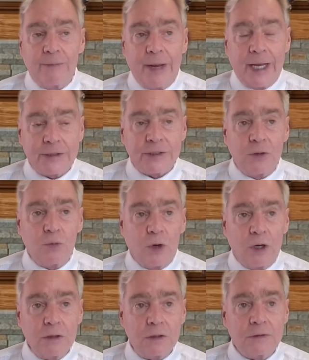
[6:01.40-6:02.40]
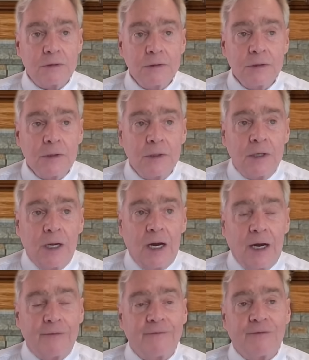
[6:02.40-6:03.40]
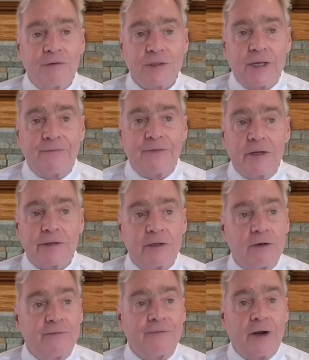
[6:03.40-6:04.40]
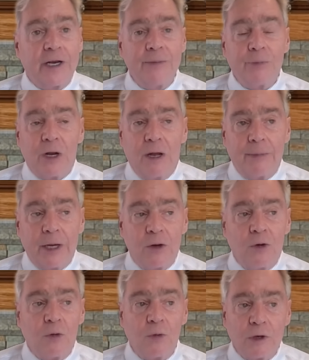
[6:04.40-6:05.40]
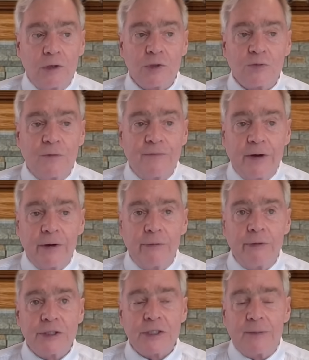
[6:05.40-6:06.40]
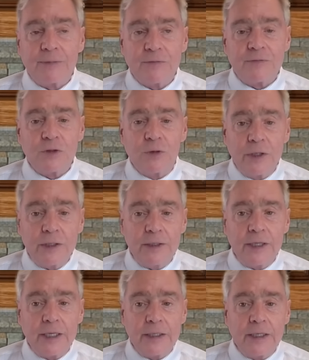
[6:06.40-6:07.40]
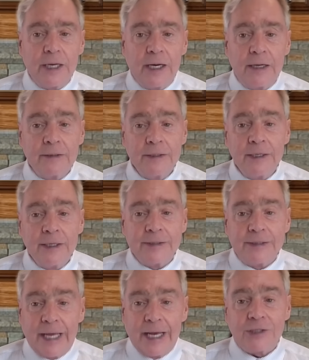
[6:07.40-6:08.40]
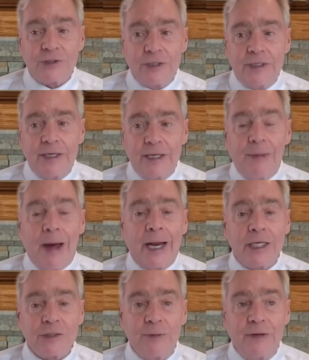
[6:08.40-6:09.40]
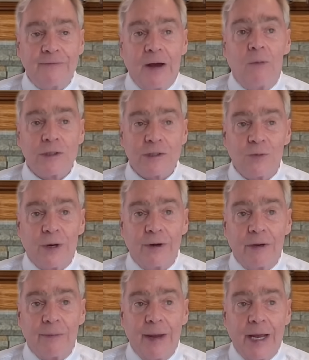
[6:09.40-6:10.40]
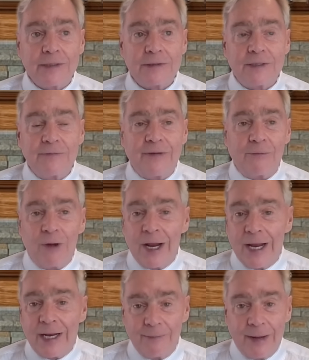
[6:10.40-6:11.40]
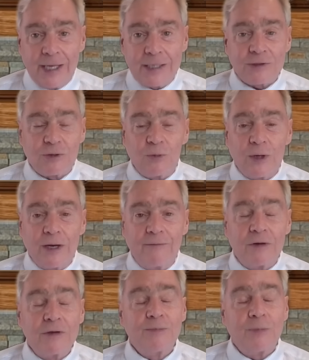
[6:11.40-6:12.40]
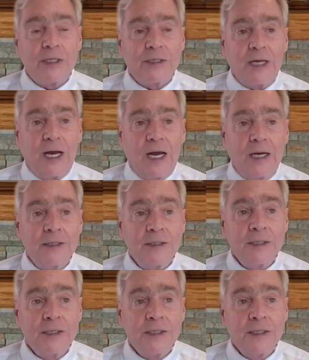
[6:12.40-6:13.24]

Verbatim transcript: a mask at work uh, at first i felt a little funny but all my coworkers were very receptive to it and uh, they actually admonished me if i wasn't wearing a mask if i ran out of masks or whatever but uh,